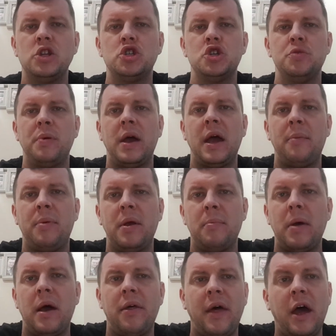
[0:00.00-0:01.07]
Super happy
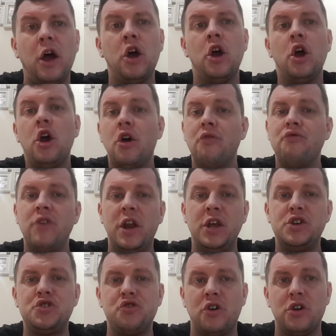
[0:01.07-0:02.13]
about that, and really
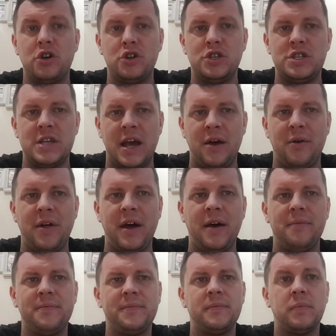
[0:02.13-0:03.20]
strong, good sale
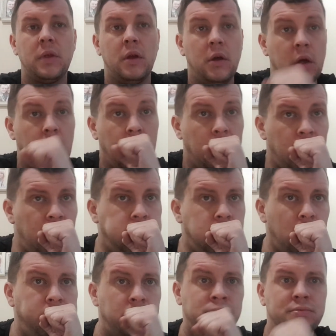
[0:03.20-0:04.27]
there.
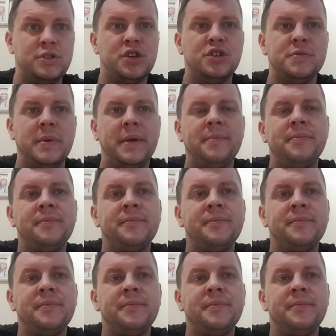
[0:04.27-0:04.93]
Excuse me.